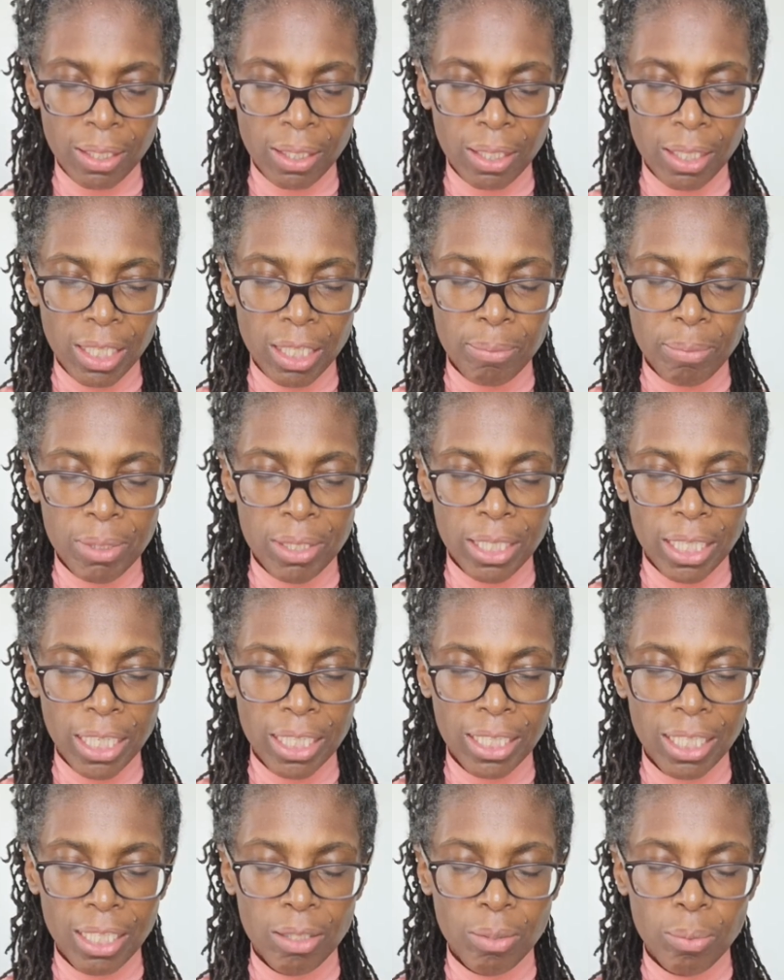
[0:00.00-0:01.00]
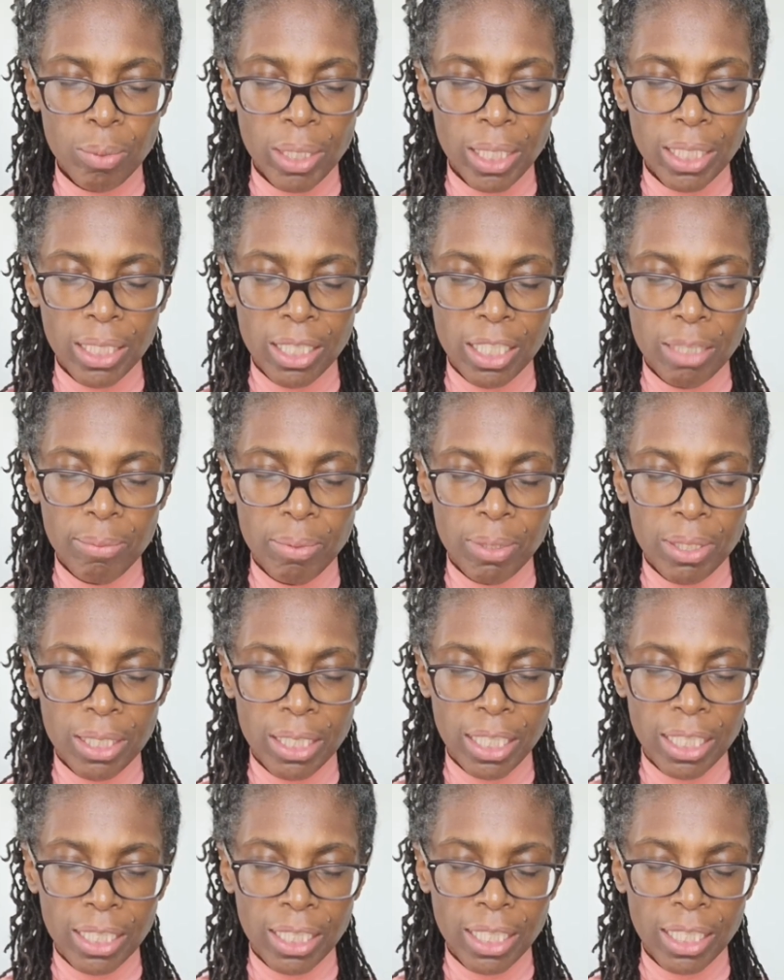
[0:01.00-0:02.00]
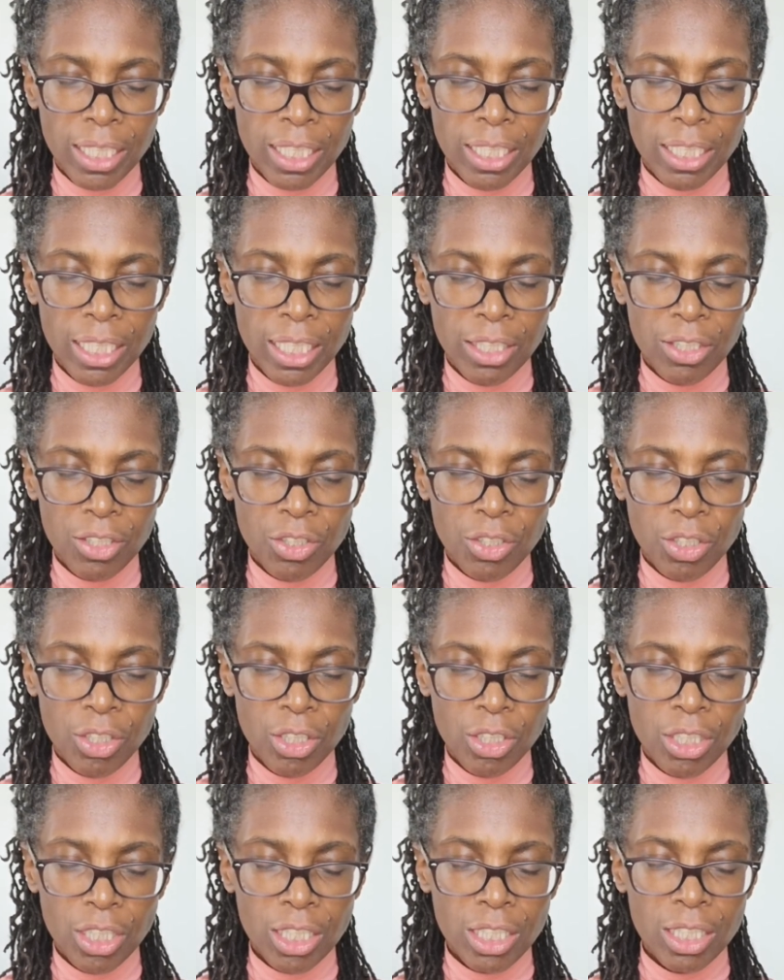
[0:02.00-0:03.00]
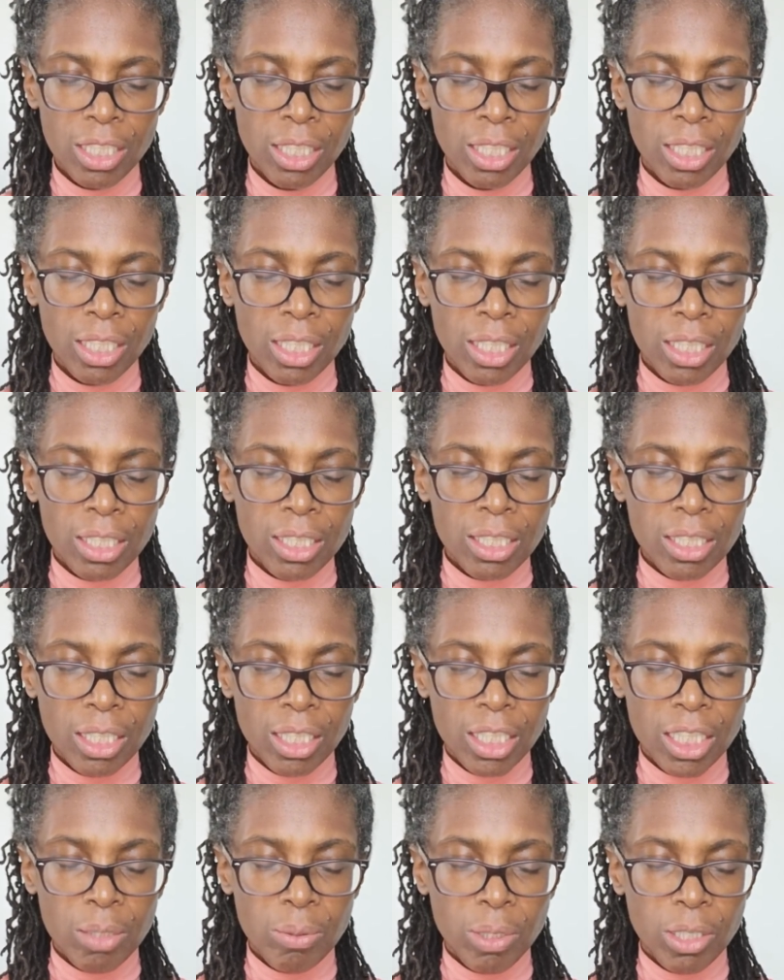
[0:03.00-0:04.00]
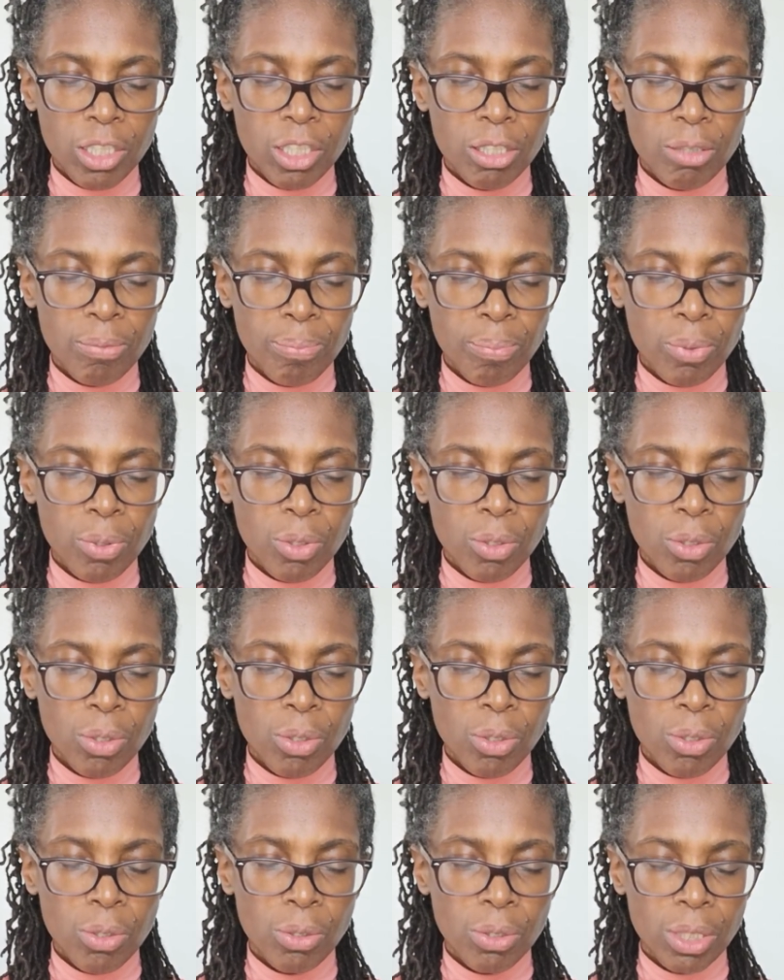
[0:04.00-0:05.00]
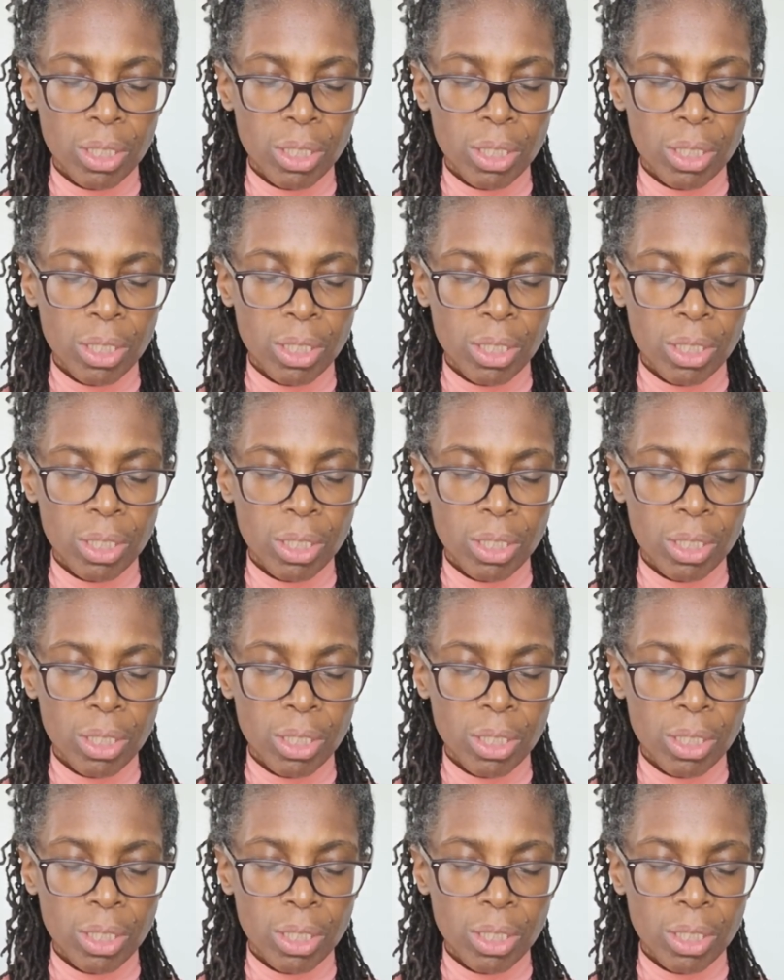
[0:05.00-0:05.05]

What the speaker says: Maintain that awareness, maintain that connection. Just start to explore the